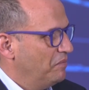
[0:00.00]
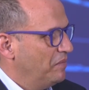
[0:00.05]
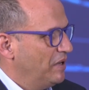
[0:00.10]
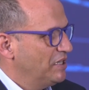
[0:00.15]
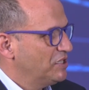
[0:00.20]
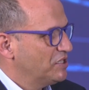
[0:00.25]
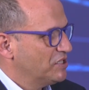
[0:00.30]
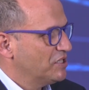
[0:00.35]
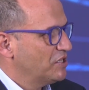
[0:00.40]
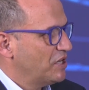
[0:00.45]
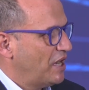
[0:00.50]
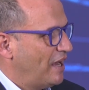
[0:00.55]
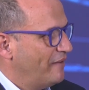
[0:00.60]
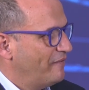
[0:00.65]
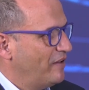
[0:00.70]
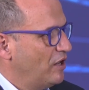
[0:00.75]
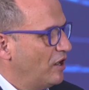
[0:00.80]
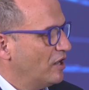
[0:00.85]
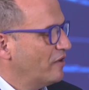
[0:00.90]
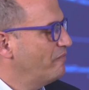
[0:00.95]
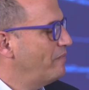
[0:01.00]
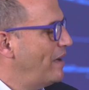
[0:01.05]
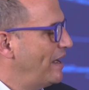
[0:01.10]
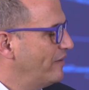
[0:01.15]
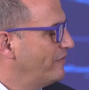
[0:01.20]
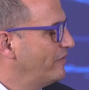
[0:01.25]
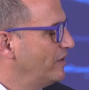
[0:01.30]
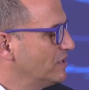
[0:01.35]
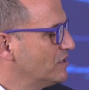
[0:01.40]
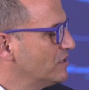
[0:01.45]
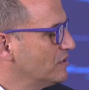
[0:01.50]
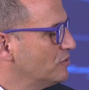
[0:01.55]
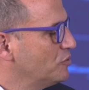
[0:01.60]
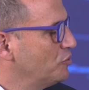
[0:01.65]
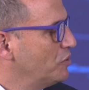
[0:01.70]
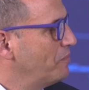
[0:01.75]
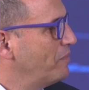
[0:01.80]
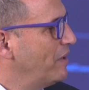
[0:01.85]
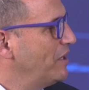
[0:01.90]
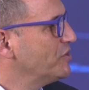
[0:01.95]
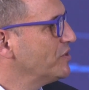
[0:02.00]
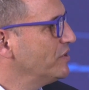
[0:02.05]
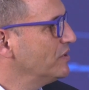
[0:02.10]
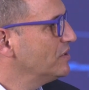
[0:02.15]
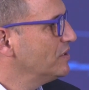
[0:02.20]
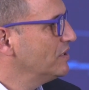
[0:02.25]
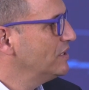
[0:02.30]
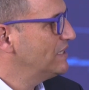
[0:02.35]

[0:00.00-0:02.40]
It's have a lot of benefits to the patients.